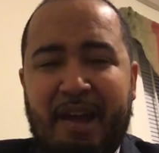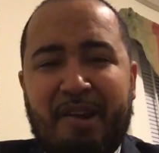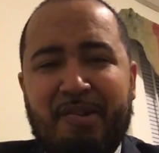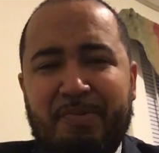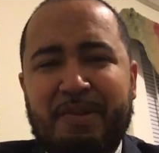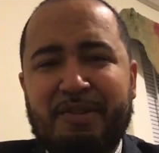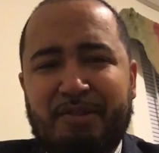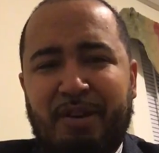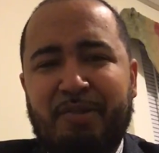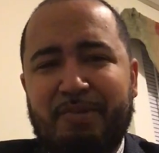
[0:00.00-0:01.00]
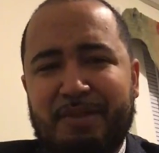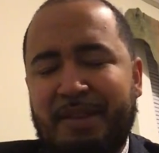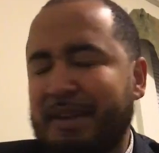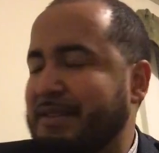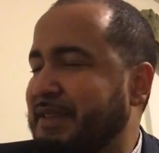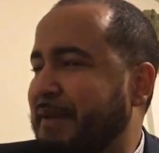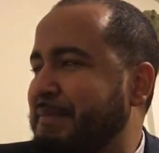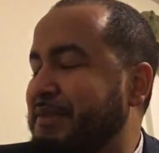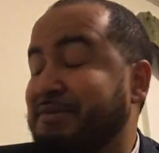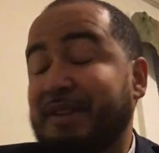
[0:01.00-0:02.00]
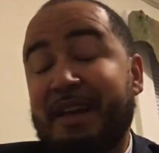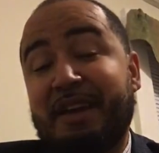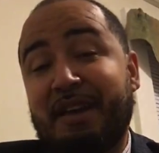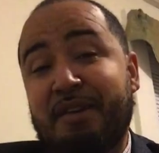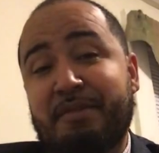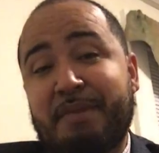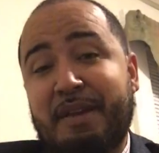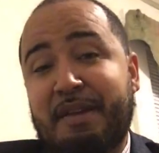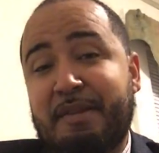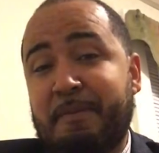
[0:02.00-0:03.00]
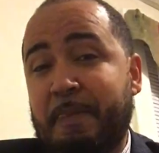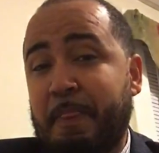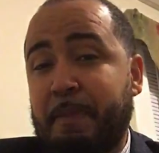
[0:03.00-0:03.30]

I hope we could talk one day because I miss you like hell, man.